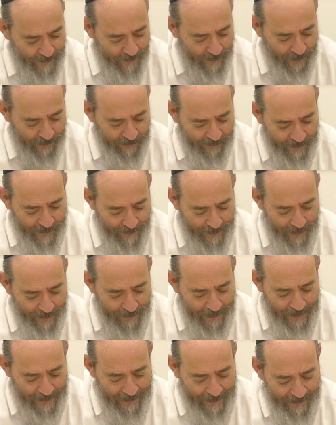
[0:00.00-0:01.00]
Moshe Rabbeinu
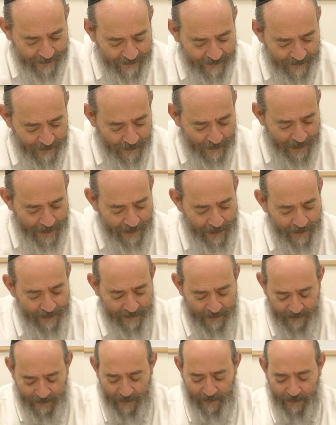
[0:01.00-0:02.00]
began explaining
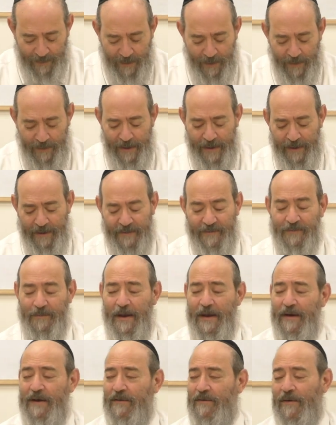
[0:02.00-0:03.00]
the Torah. Okay,
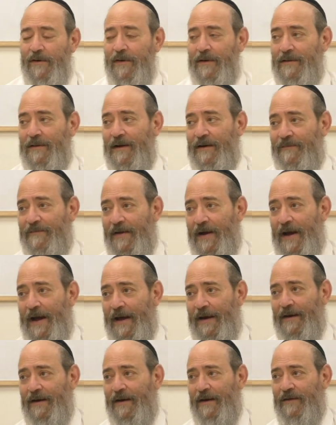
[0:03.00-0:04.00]
explain the Torah, clarify.
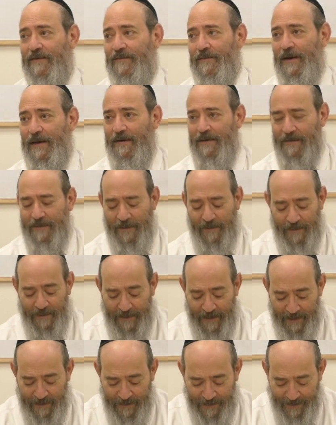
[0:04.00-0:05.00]
How did he explain the Torah?
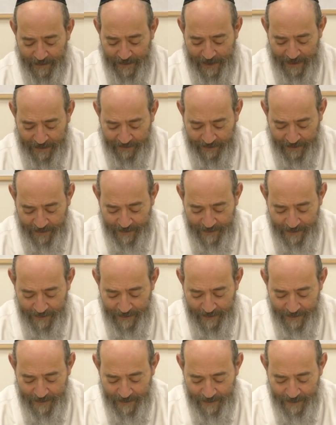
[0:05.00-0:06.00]
Take a look at Rashi.
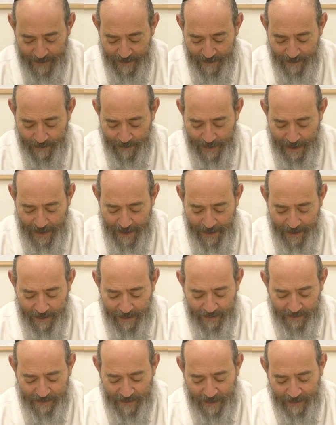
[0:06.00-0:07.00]
Be'er
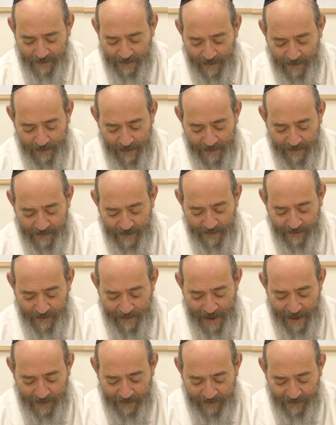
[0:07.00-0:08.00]
es HaTorah, says
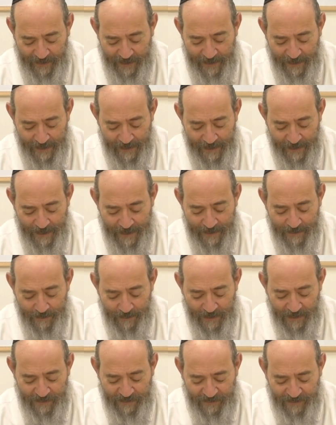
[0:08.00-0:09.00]
Rashi,
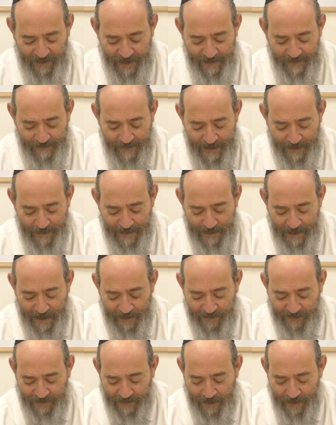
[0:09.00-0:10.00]
b'shivim
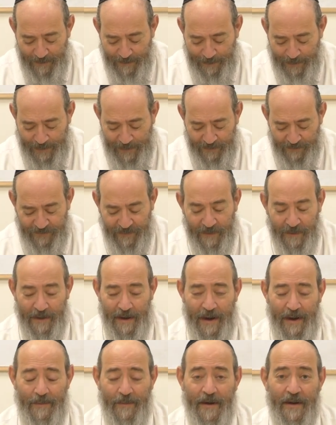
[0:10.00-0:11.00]
lashon persha
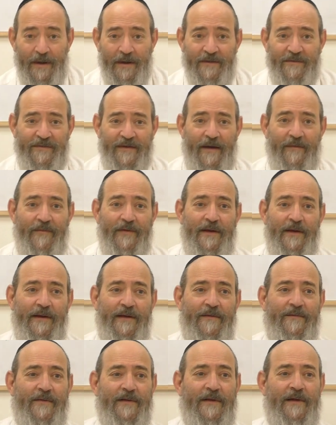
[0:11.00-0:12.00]
lehem, in 70
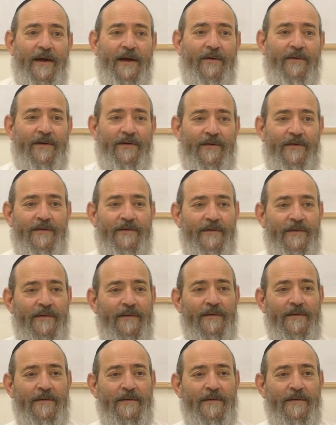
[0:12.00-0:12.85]
different languages.